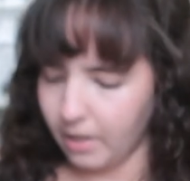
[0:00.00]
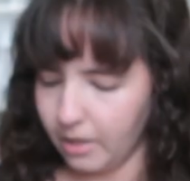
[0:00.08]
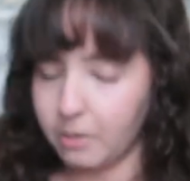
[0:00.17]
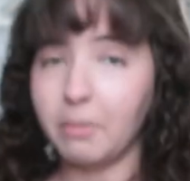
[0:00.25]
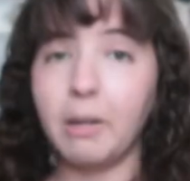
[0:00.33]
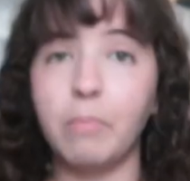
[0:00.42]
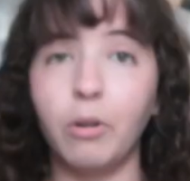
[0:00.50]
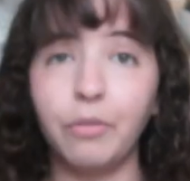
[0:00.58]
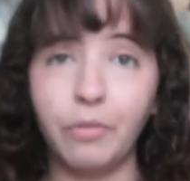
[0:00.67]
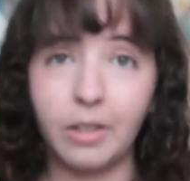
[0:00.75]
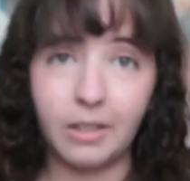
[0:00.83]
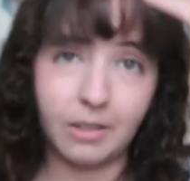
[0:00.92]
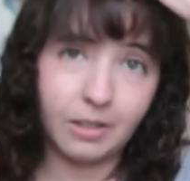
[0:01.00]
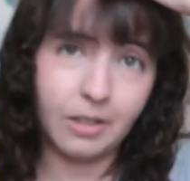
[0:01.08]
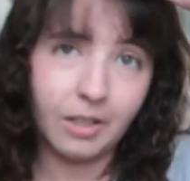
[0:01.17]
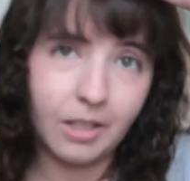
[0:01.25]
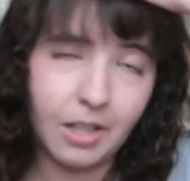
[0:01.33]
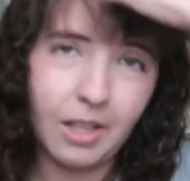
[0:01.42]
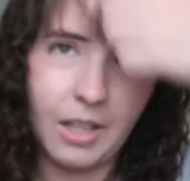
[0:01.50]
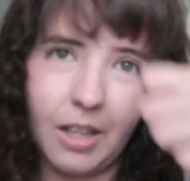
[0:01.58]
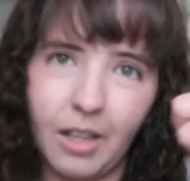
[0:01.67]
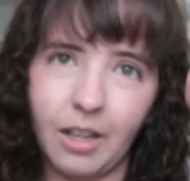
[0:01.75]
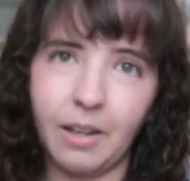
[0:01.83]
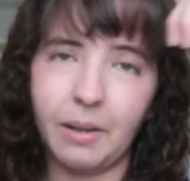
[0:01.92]
it's my boyfriend's
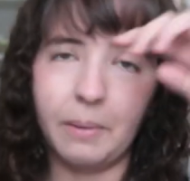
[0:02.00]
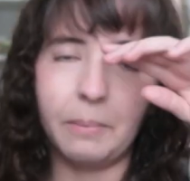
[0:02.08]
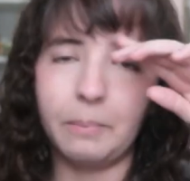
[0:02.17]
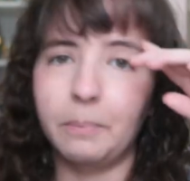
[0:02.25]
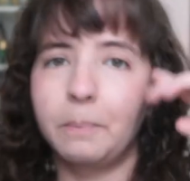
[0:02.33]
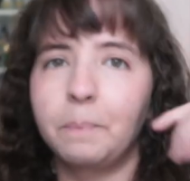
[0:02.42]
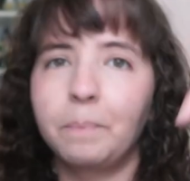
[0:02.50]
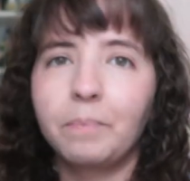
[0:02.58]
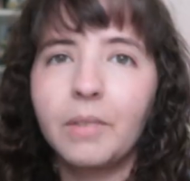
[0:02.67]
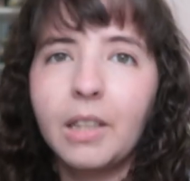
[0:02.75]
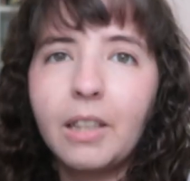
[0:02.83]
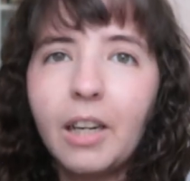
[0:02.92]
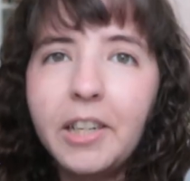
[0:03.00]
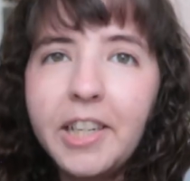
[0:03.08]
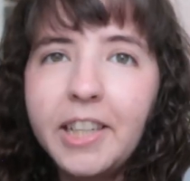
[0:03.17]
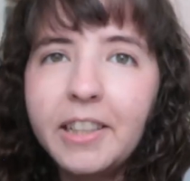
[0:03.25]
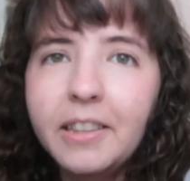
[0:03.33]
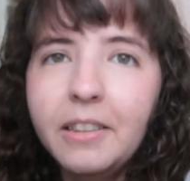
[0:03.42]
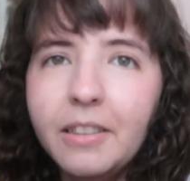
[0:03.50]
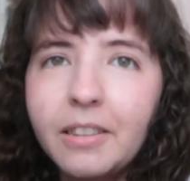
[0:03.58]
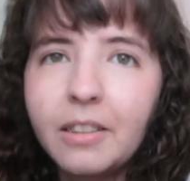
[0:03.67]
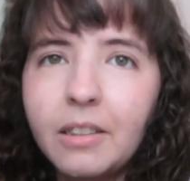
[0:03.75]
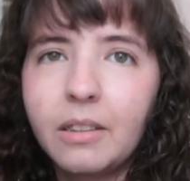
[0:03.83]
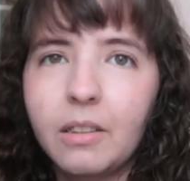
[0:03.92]
cardigan.
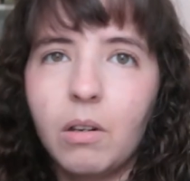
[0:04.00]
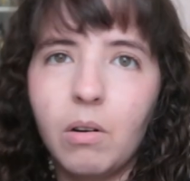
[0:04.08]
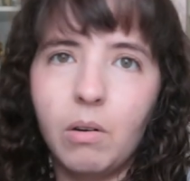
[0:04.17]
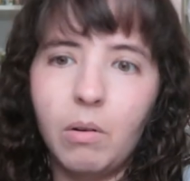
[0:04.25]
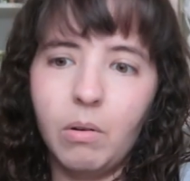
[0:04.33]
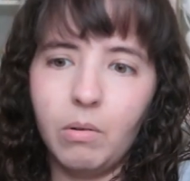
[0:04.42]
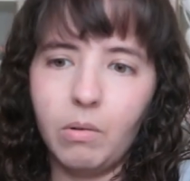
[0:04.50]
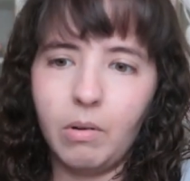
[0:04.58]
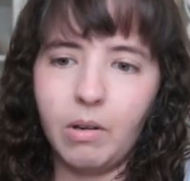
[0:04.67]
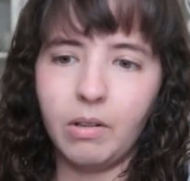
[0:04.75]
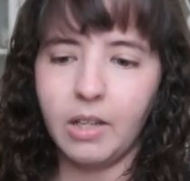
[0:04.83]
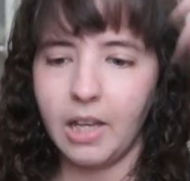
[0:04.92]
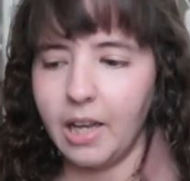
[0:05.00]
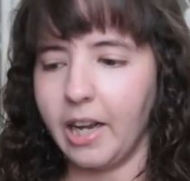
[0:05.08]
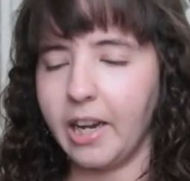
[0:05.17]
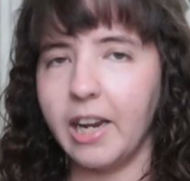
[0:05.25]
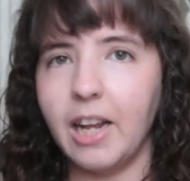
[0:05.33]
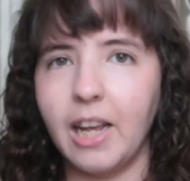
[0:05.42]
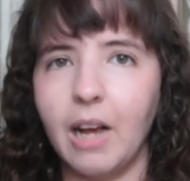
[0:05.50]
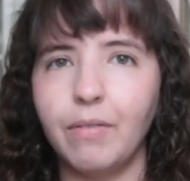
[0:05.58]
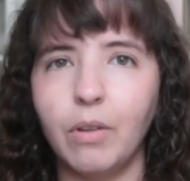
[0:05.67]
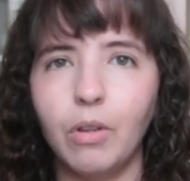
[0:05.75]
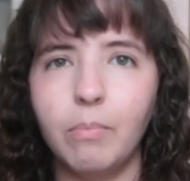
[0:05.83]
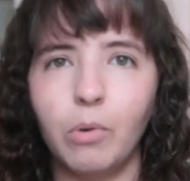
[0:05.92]
So again, I have
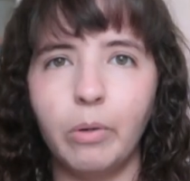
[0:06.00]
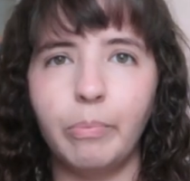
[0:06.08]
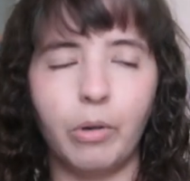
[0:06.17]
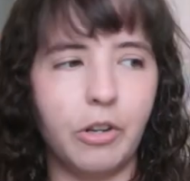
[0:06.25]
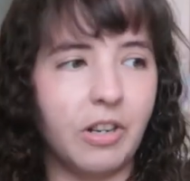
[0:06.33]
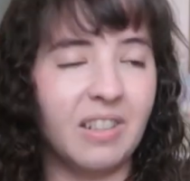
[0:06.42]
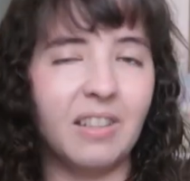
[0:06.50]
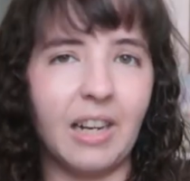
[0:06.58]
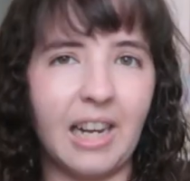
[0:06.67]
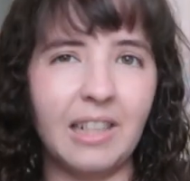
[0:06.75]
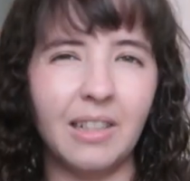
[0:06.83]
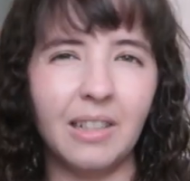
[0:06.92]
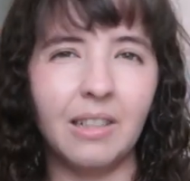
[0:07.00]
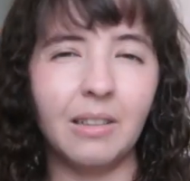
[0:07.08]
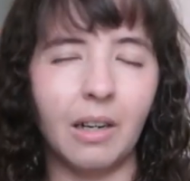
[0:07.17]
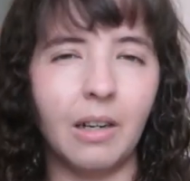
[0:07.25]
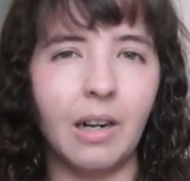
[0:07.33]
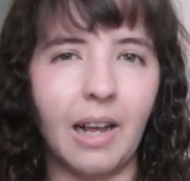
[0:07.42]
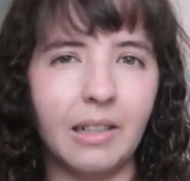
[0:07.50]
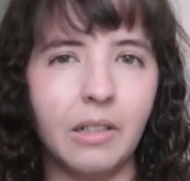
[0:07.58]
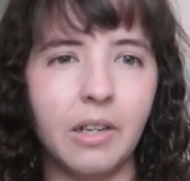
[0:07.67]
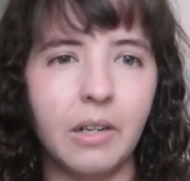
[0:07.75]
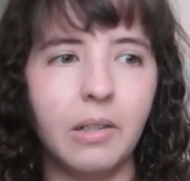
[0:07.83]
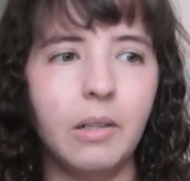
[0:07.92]
other more projects that I did start
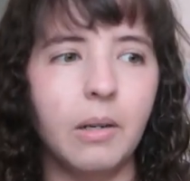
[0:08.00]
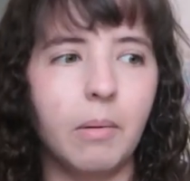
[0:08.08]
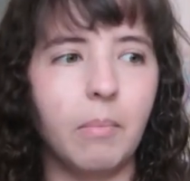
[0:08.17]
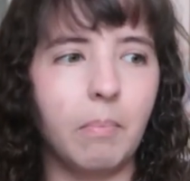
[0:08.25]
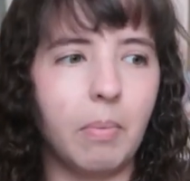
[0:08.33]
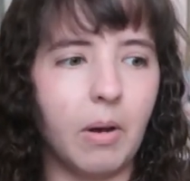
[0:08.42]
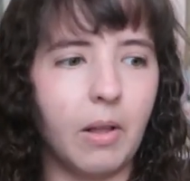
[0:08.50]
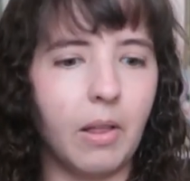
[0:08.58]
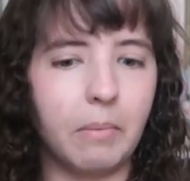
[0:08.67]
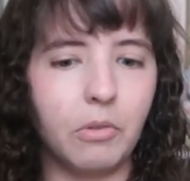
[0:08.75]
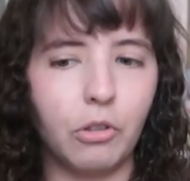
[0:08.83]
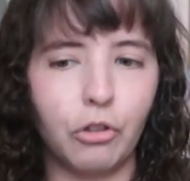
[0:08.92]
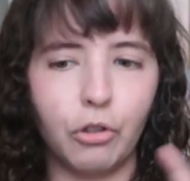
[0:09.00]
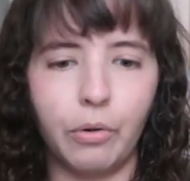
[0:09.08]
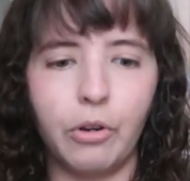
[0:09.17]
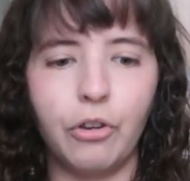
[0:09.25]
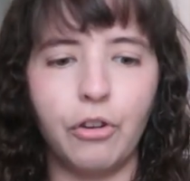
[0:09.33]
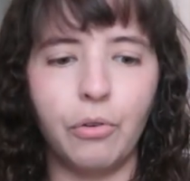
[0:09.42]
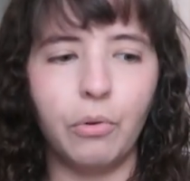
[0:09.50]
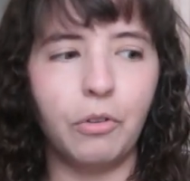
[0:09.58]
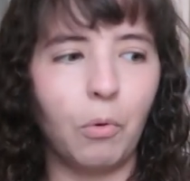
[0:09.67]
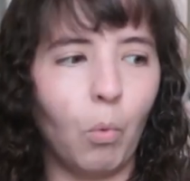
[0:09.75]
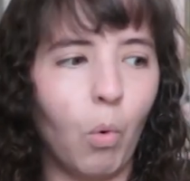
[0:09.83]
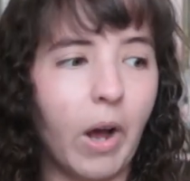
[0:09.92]
last year, but I'm just showing you
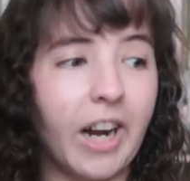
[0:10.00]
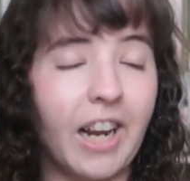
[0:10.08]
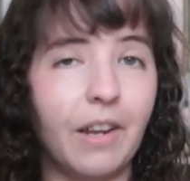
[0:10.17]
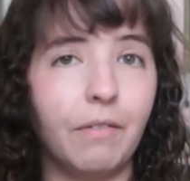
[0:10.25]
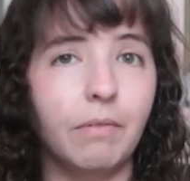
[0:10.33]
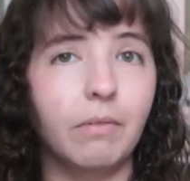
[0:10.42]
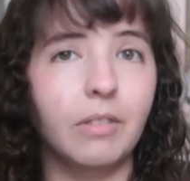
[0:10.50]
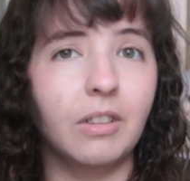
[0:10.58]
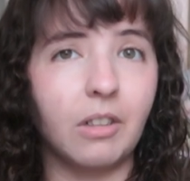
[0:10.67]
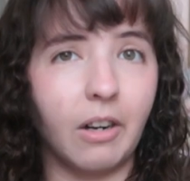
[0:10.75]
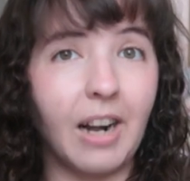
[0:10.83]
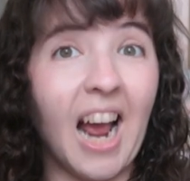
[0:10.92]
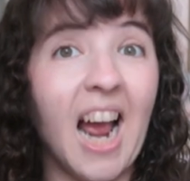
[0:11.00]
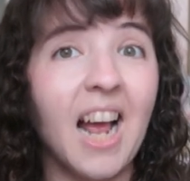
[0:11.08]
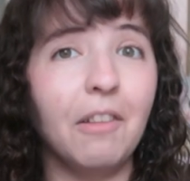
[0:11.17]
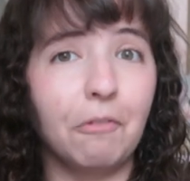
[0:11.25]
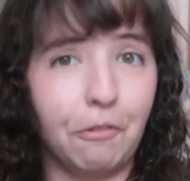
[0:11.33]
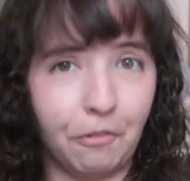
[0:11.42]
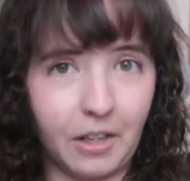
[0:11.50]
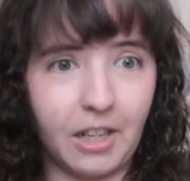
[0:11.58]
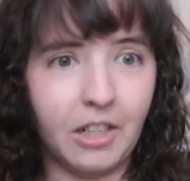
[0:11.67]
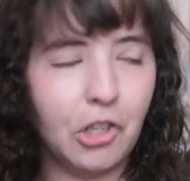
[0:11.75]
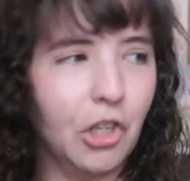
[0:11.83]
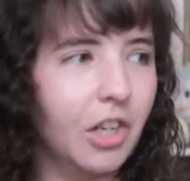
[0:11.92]
what I start and
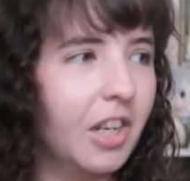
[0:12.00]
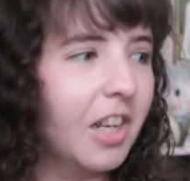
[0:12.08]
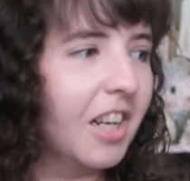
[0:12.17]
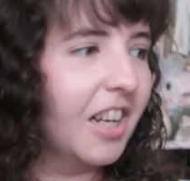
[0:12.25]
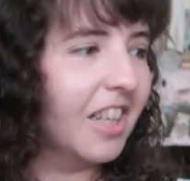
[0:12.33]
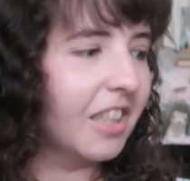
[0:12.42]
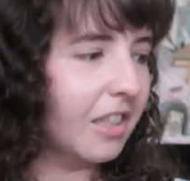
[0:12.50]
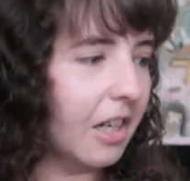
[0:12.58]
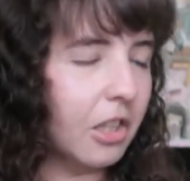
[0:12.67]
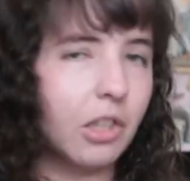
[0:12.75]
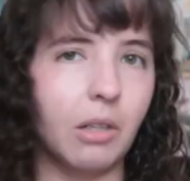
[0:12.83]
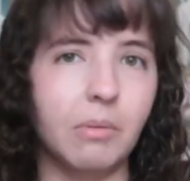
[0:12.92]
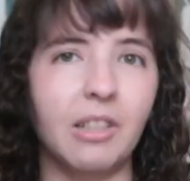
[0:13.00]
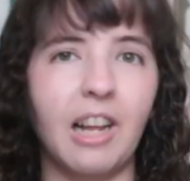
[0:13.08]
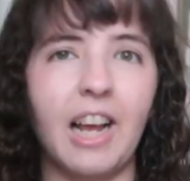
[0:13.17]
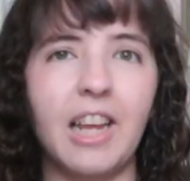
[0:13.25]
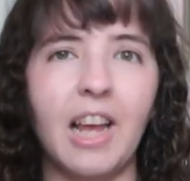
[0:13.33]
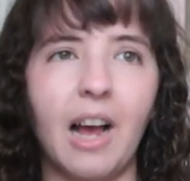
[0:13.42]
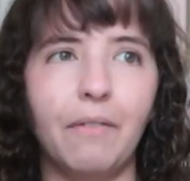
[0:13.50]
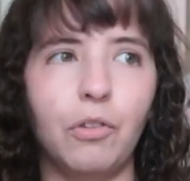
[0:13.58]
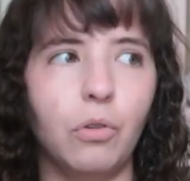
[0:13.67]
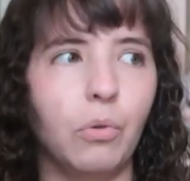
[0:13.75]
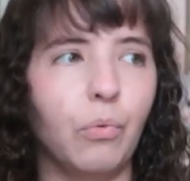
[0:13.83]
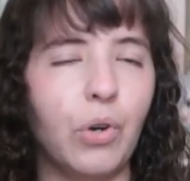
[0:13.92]
finish. There's some that I have
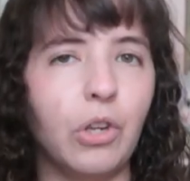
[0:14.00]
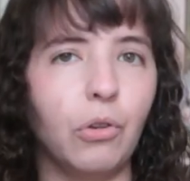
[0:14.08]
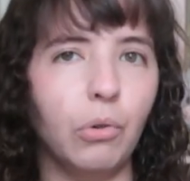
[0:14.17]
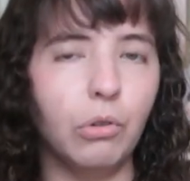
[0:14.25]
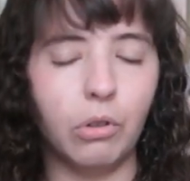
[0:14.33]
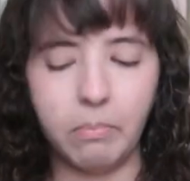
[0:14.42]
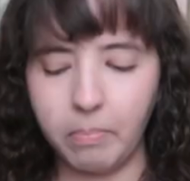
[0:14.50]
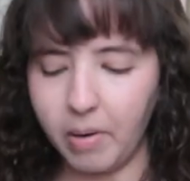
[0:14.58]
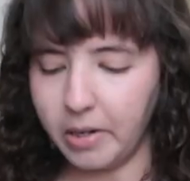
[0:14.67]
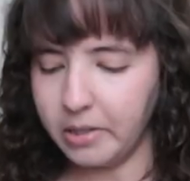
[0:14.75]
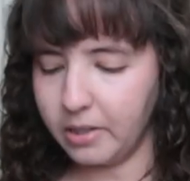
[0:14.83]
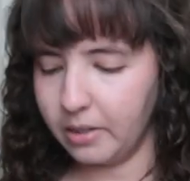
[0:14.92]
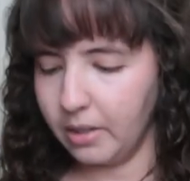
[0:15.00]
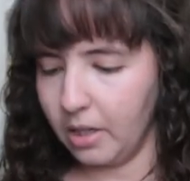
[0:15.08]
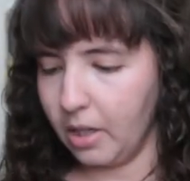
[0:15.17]
to redo some parts,